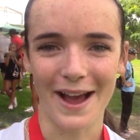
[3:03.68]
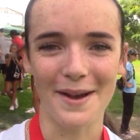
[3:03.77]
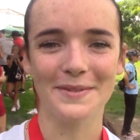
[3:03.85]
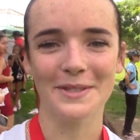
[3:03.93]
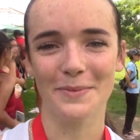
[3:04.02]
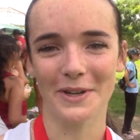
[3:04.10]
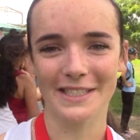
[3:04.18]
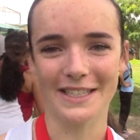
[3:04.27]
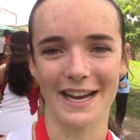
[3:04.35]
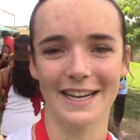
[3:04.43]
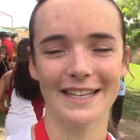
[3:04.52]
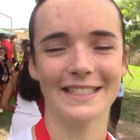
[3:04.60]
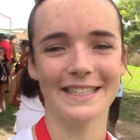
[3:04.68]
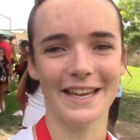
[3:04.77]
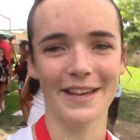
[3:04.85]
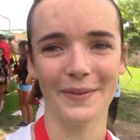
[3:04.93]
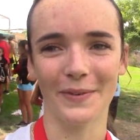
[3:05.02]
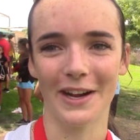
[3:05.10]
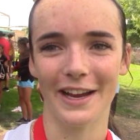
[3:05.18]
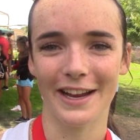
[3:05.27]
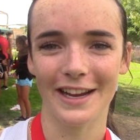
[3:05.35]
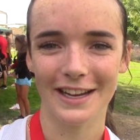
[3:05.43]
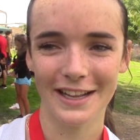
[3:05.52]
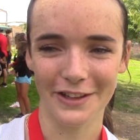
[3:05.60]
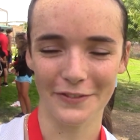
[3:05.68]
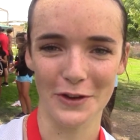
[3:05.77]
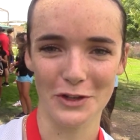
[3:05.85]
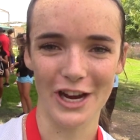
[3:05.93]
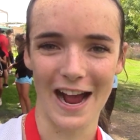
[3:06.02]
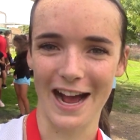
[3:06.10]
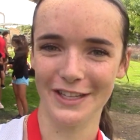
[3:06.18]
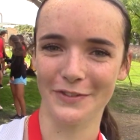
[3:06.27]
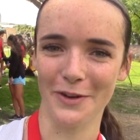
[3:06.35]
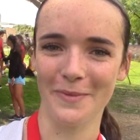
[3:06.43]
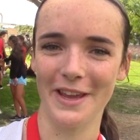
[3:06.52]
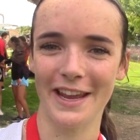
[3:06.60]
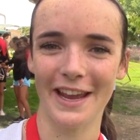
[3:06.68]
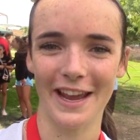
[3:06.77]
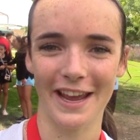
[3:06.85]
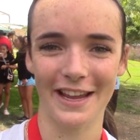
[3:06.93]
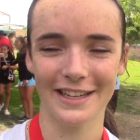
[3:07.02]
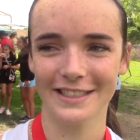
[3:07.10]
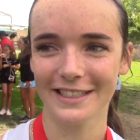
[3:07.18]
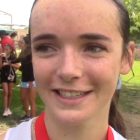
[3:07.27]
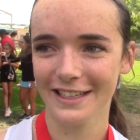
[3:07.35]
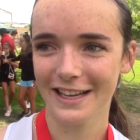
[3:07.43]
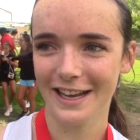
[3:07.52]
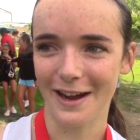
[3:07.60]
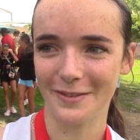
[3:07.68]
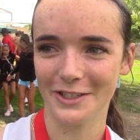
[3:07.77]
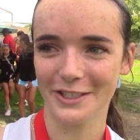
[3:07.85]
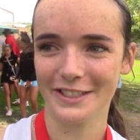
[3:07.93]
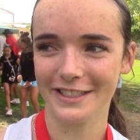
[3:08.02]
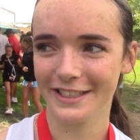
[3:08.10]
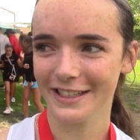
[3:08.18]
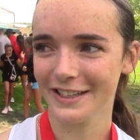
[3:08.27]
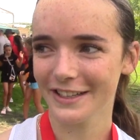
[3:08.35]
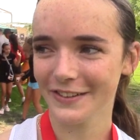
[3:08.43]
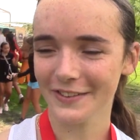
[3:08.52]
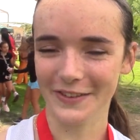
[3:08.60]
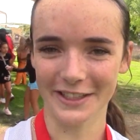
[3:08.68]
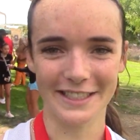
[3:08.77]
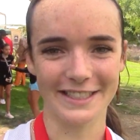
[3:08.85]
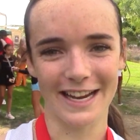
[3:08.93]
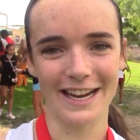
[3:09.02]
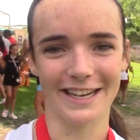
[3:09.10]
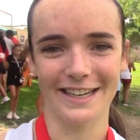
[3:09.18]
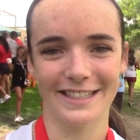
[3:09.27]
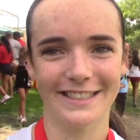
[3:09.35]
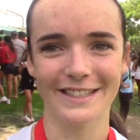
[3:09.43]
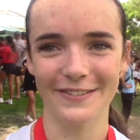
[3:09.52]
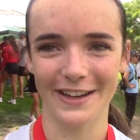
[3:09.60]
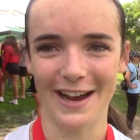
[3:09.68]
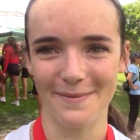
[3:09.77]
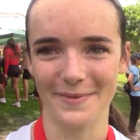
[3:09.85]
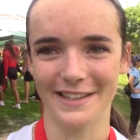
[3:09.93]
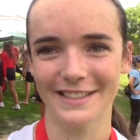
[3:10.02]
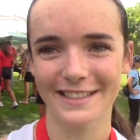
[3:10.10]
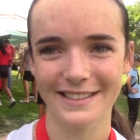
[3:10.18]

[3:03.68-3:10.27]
I'm super excited to see what the future has for me, and I'm just really excited to see what happens.